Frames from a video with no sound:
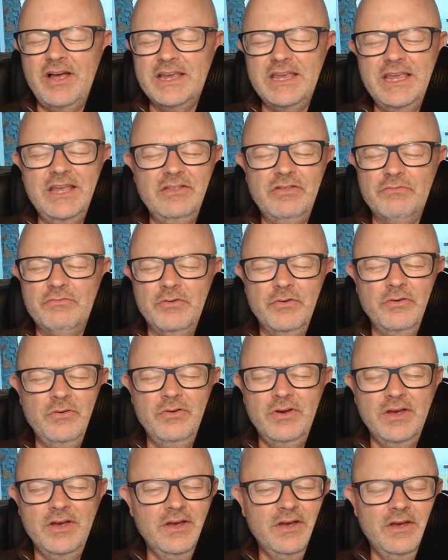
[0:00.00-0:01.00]
I get
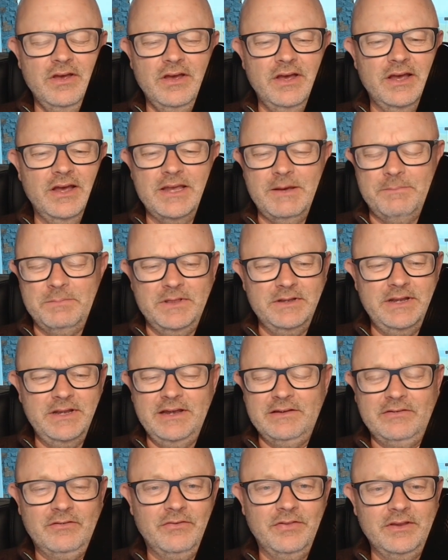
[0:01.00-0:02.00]
through a couple of
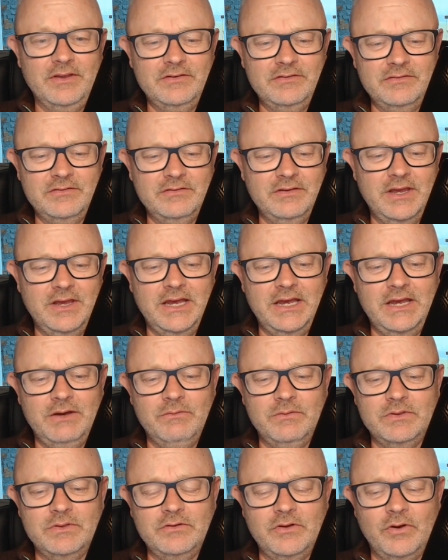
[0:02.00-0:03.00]
days on this
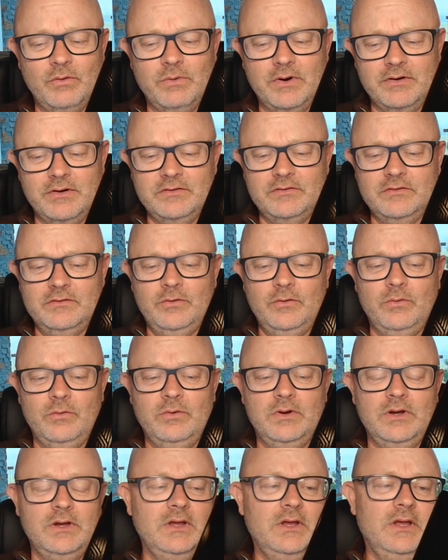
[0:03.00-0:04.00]
with no worries at
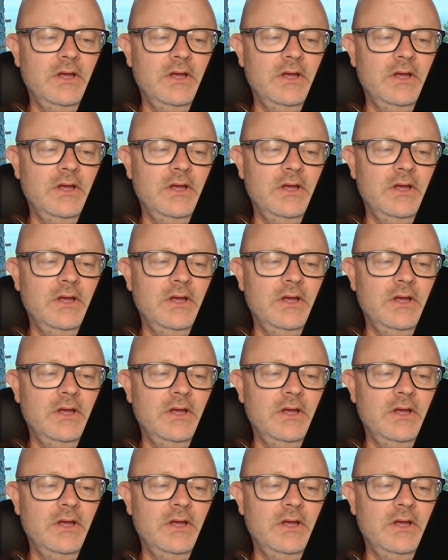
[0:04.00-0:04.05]
all.